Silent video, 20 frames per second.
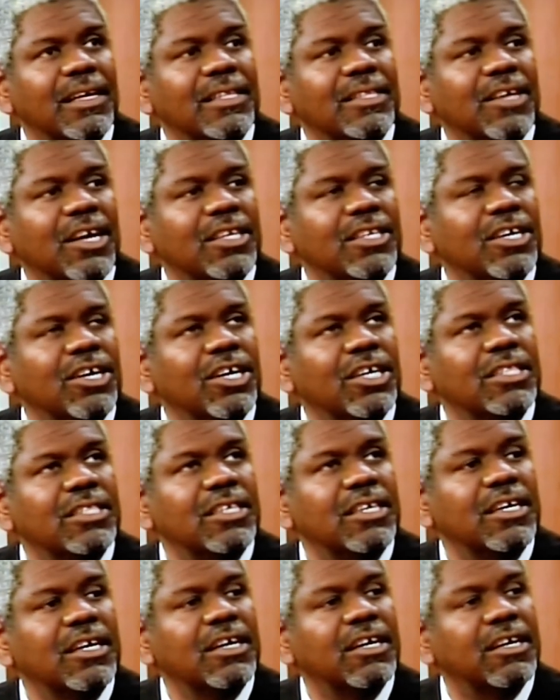done
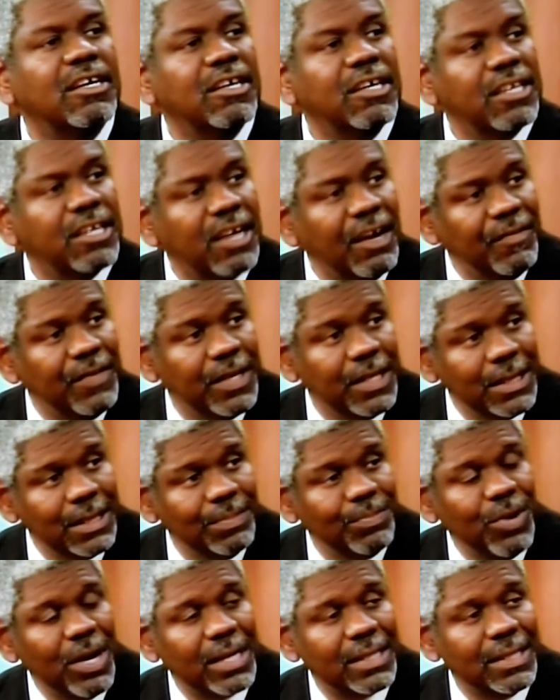under good governance
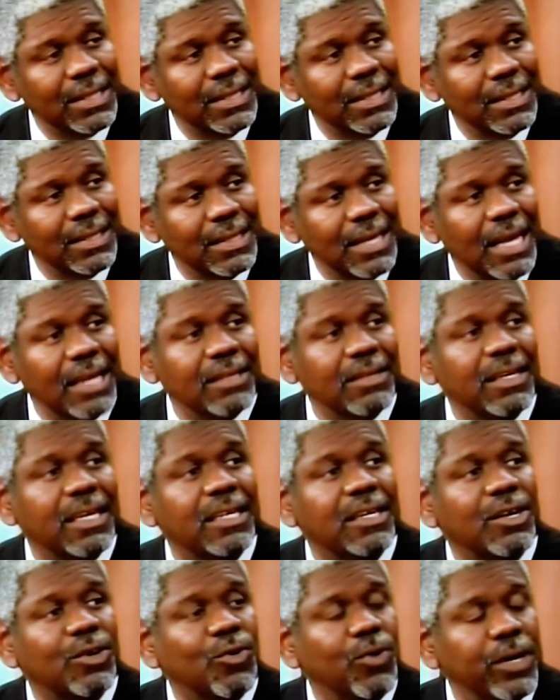practices and
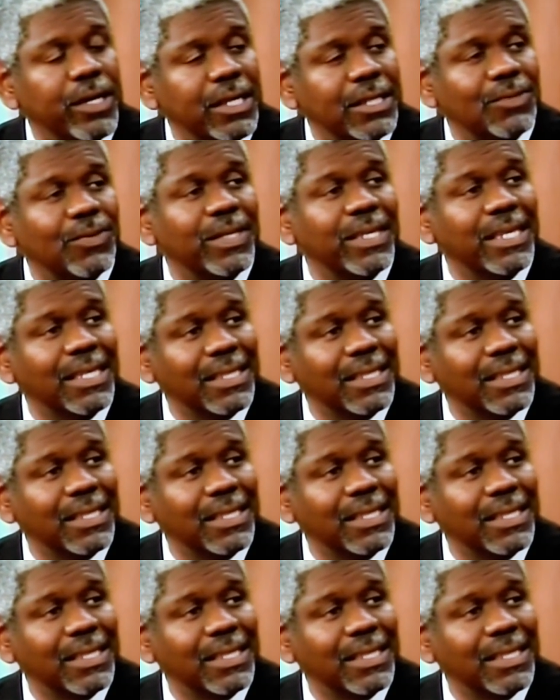in accordance with